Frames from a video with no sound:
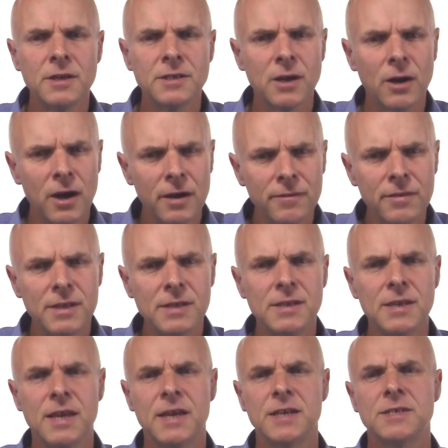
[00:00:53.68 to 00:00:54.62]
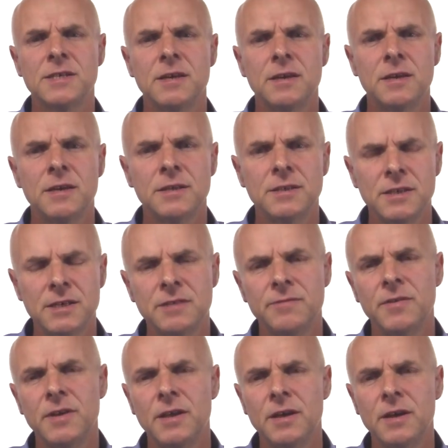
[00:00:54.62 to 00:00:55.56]
So over these next six
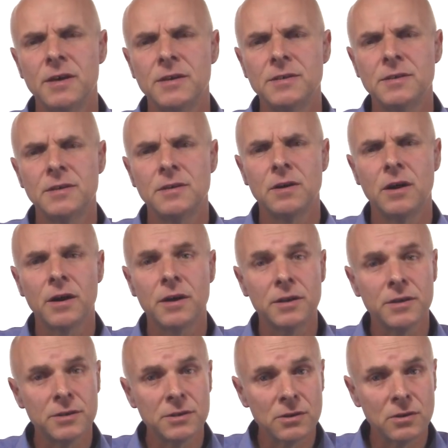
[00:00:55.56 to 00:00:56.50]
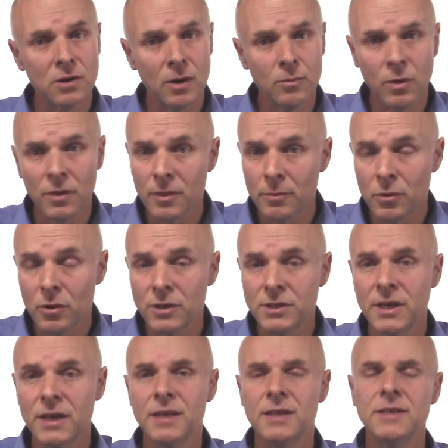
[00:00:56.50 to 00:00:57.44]
videos, I'm going to describe what the
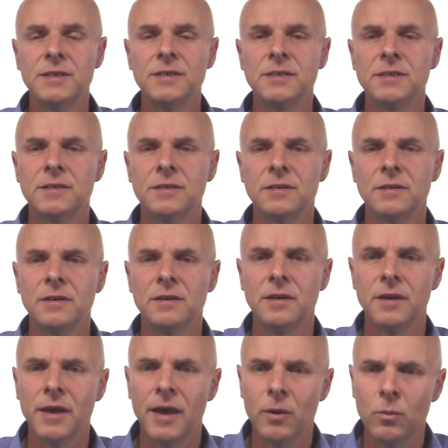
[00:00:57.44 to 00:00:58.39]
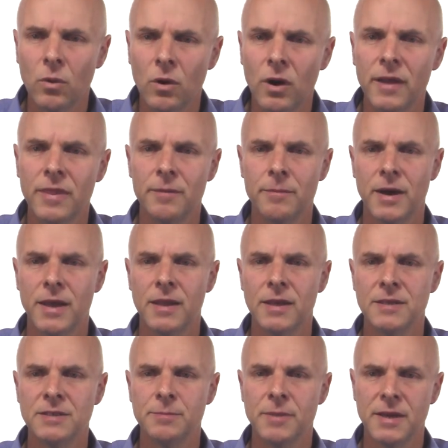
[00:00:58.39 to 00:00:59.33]
project is and why the
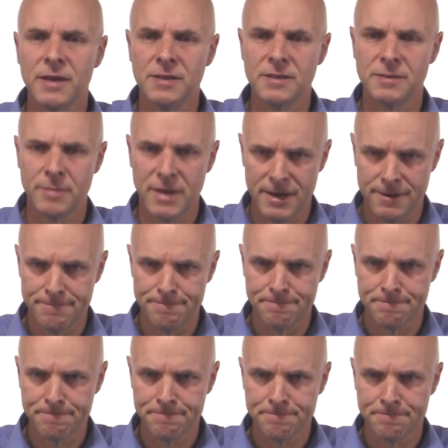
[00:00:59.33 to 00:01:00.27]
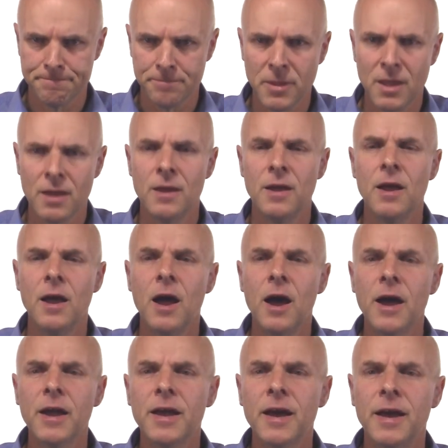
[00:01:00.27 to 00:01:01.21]
money is being spent.
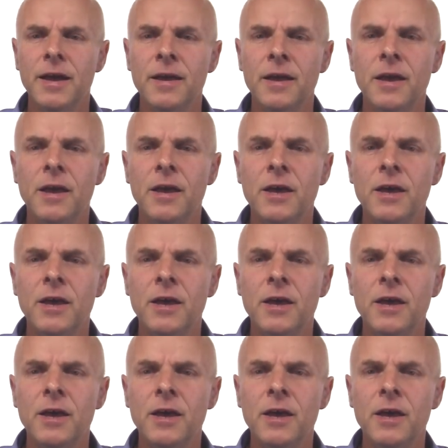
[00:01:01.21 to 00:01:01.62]
Okay,